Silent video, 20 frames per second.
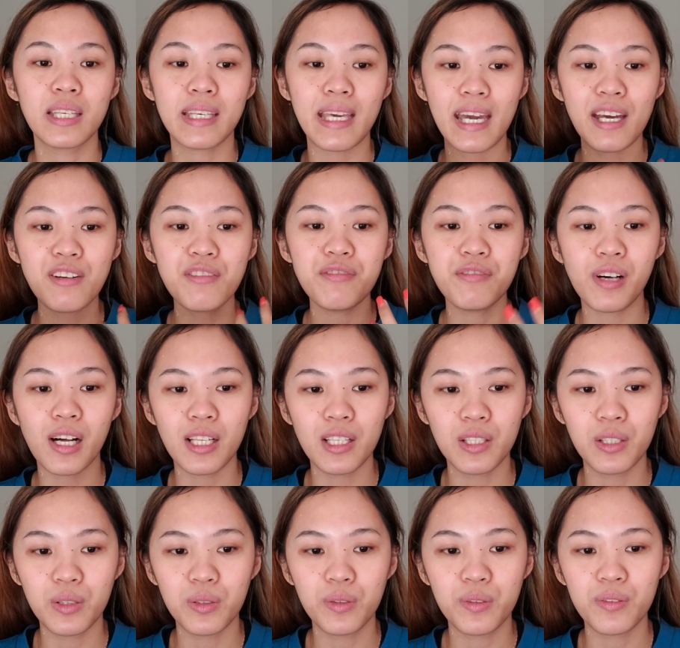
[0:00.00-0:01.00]
can
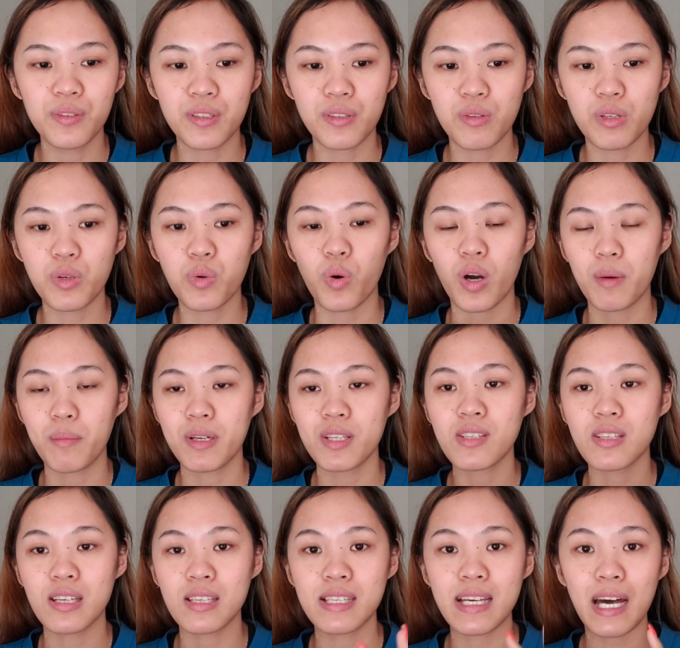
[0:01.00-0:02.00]
follow the requirements,
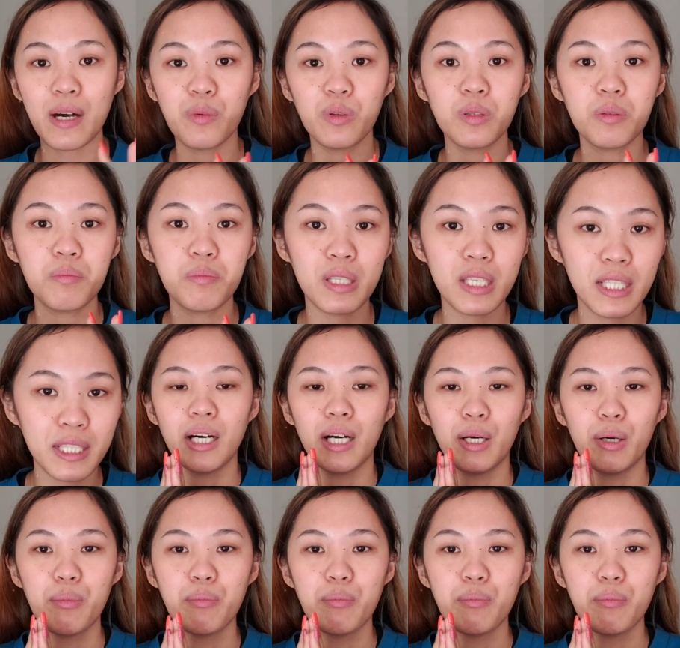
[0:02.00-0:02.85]
because I will be